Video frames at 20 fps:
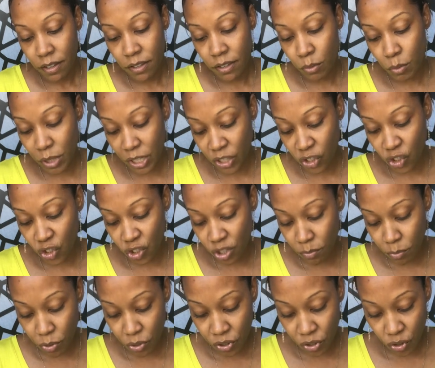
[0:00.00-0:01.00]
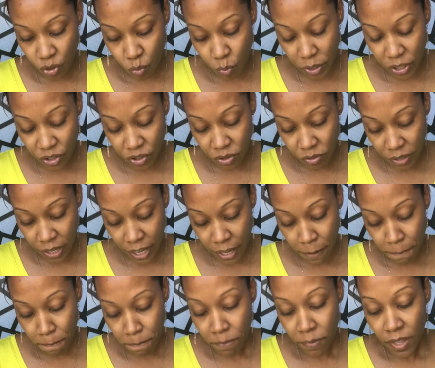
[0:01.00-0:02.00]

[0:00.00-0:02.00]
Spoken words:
the relationship or the situation, okay?